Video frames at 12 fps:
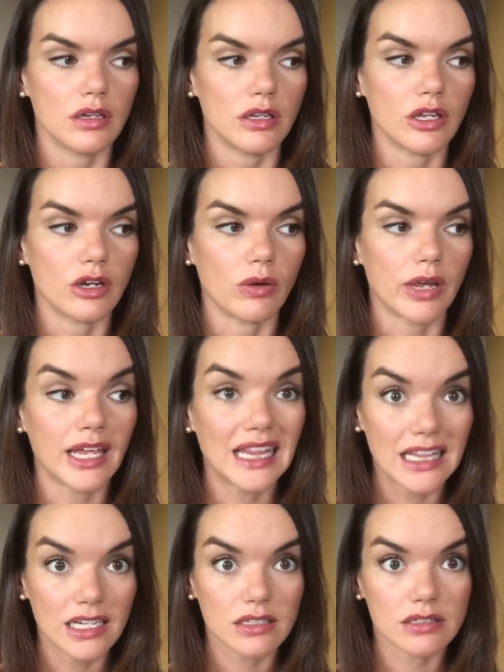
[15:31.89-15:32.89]
you know,
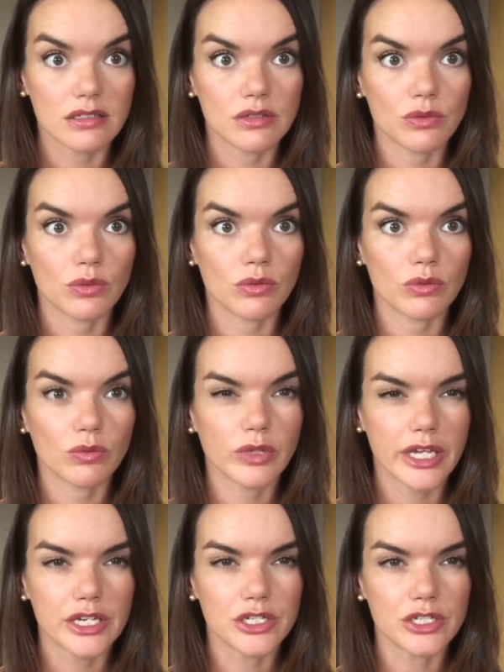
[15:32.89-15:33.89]
in this
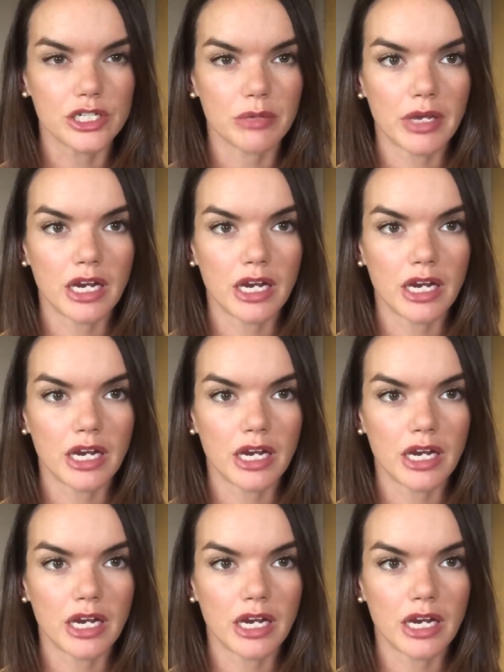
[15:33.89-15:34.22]
relationship,